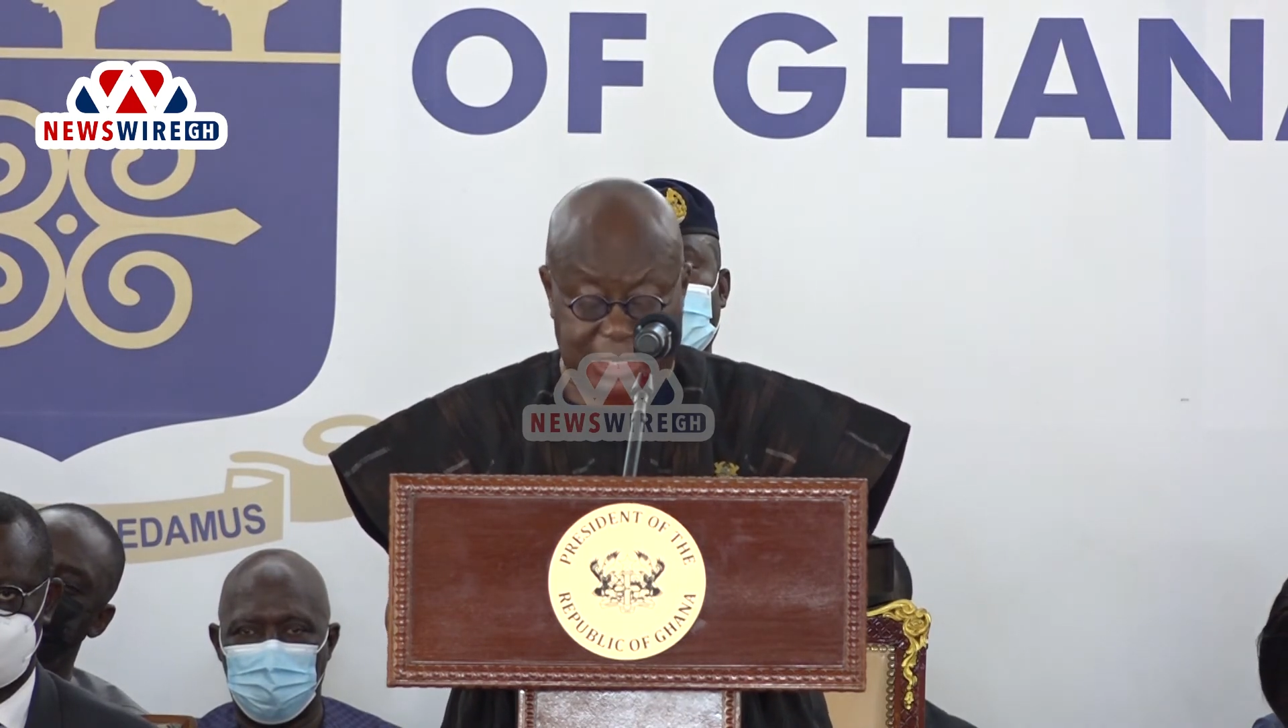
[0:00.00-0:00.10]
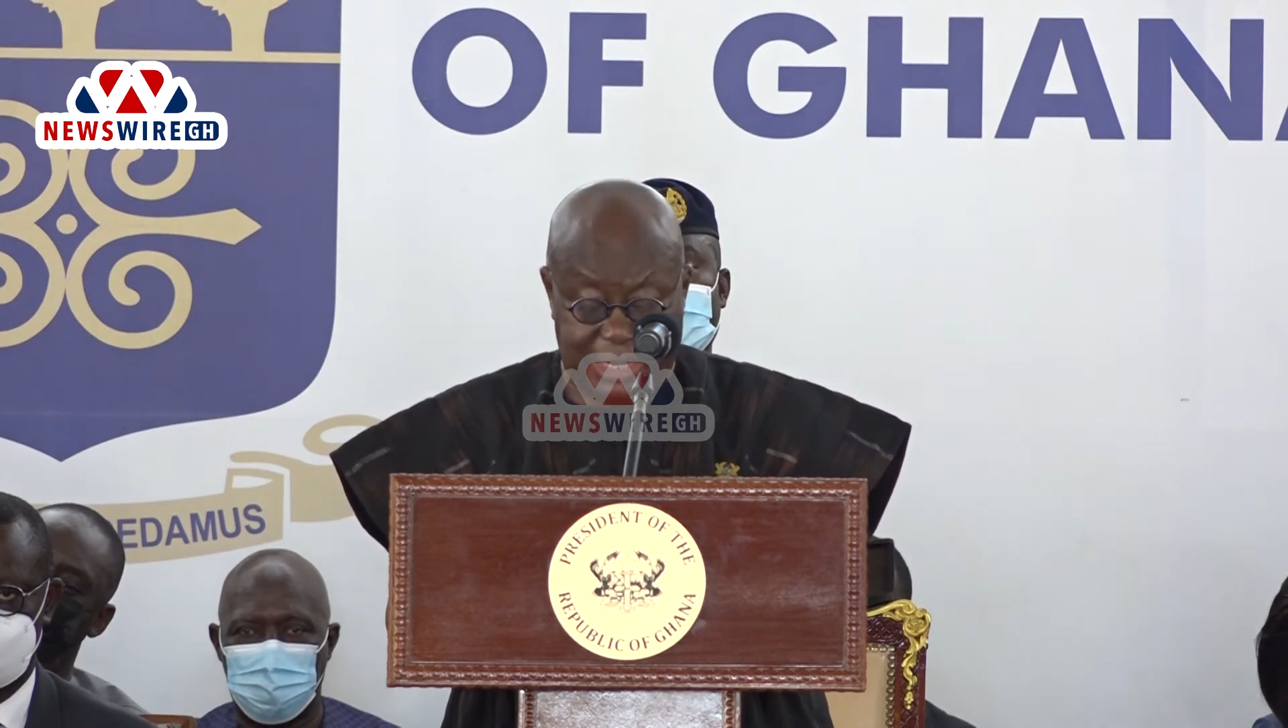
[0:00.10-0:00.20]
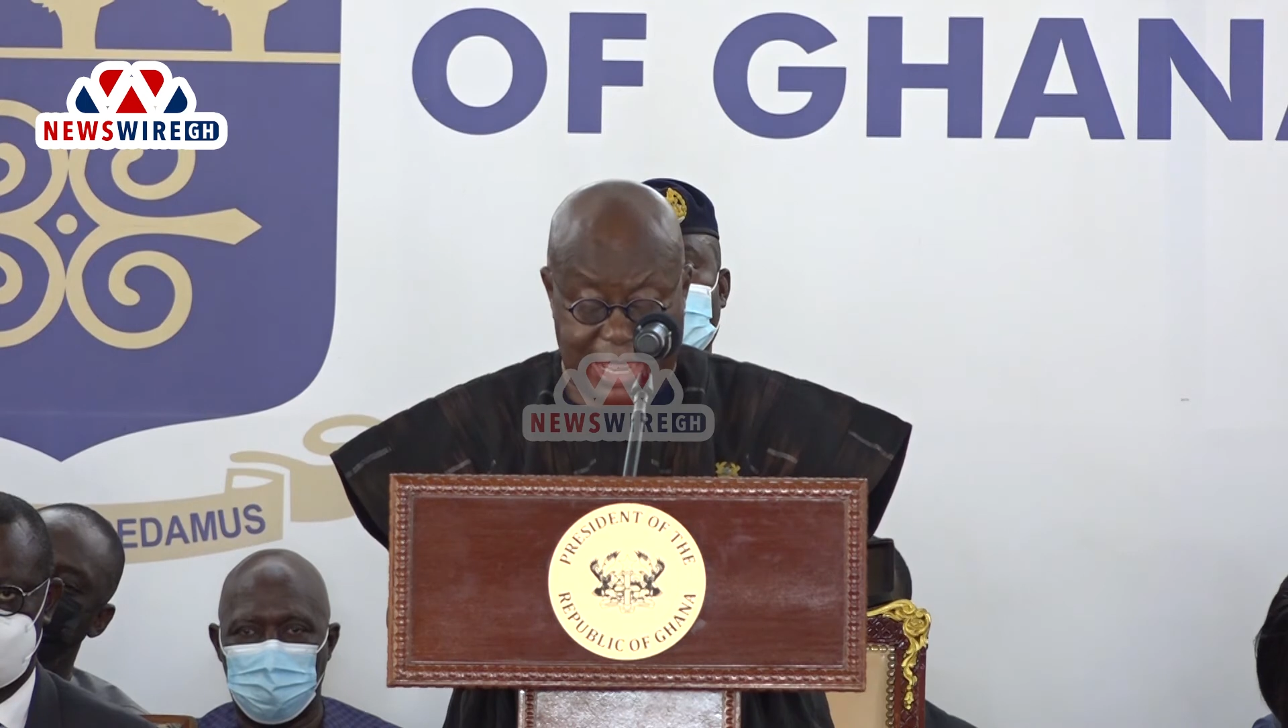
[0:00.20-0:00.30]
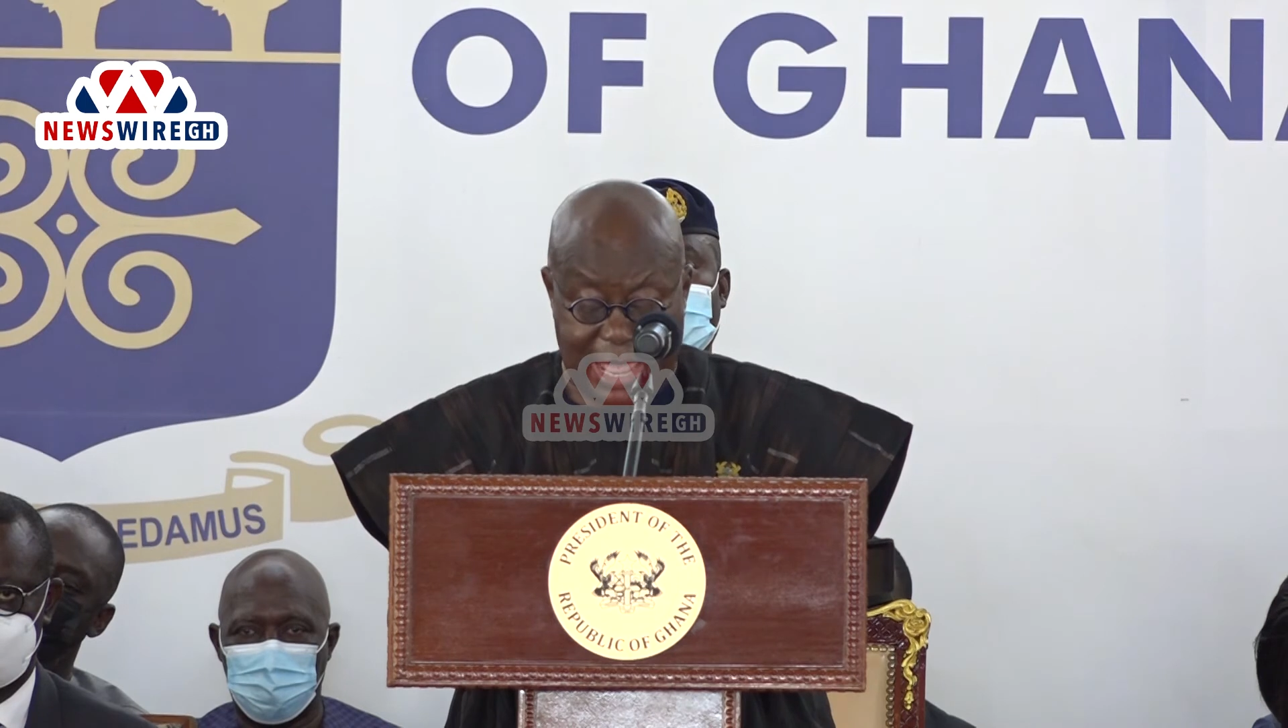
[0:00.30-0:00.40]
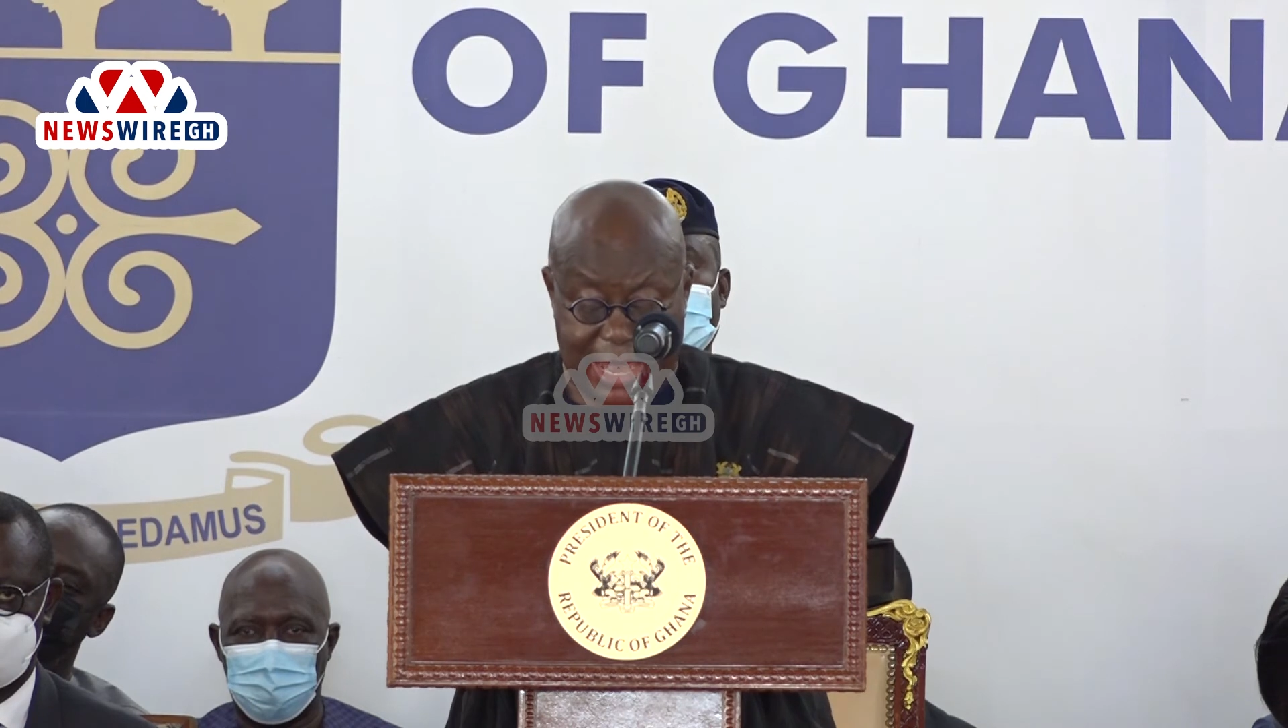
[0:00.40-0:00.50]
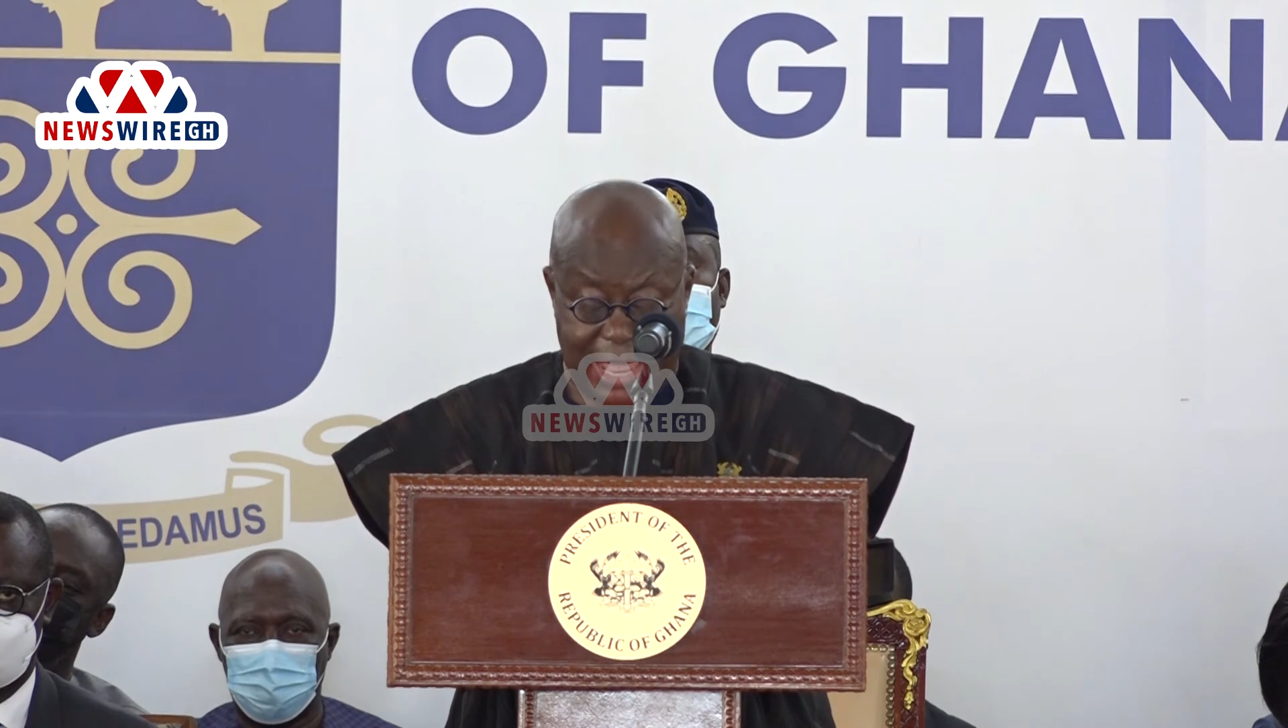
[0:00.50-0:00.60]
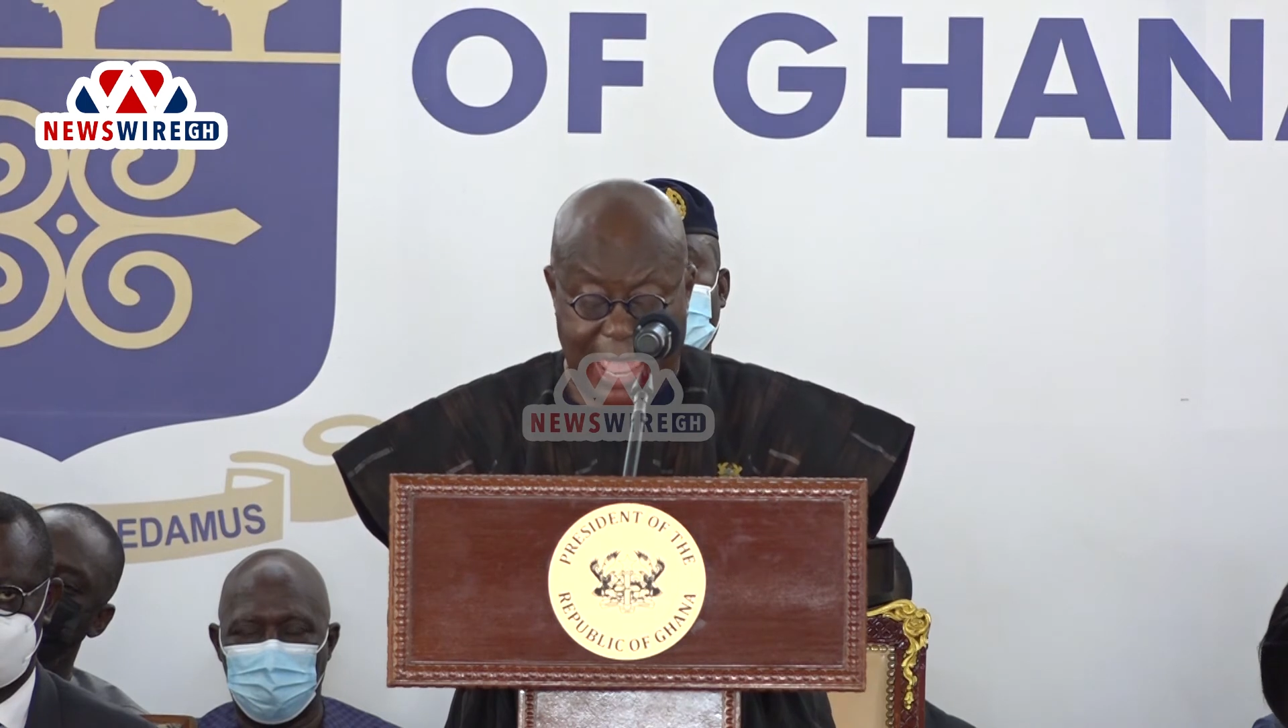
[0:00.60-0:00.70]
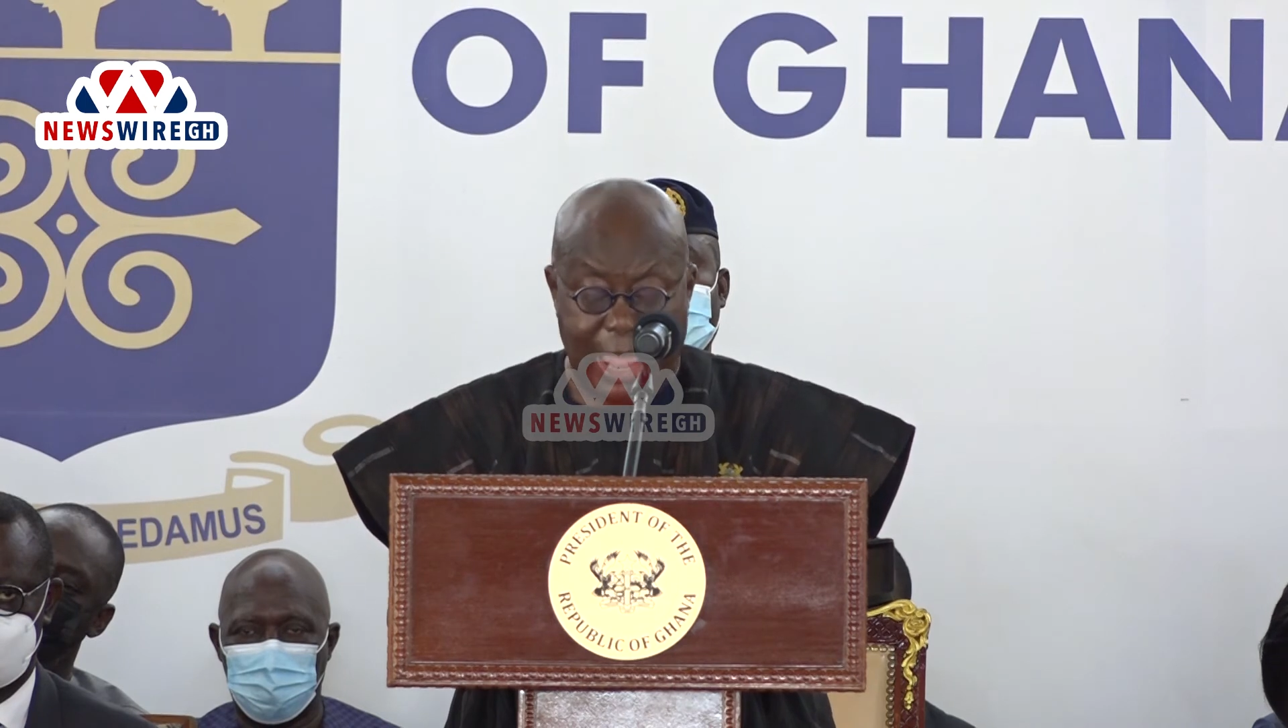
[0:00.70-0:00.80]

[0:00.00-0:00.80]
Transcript: in Ghana